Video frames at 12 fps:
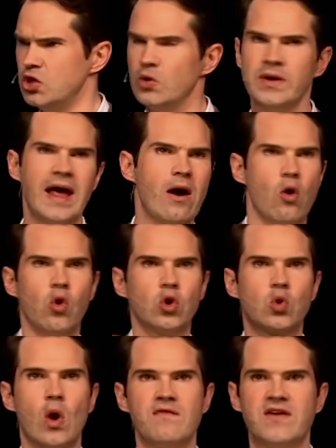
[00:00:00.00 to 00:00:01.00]
You're now all
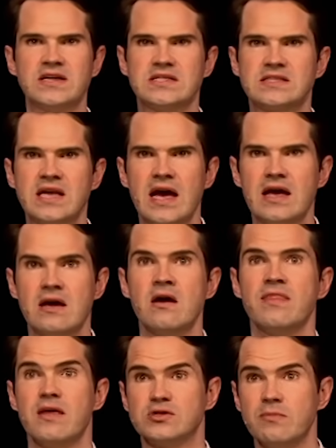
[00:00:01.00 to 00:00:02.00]
qualified to say,
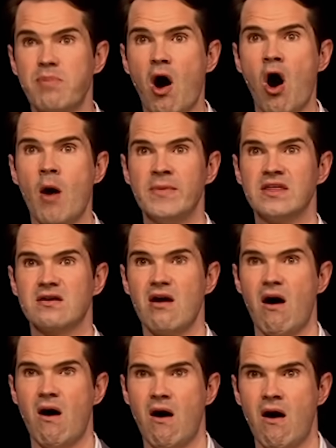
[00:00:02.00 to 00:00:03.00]
there's a bomb in the
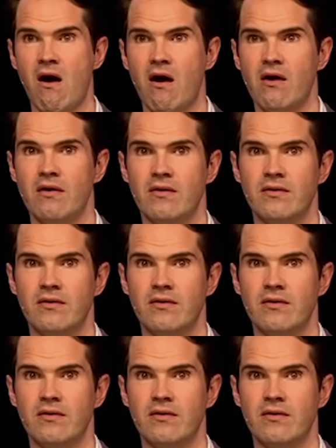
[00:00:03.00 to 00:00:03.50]
car.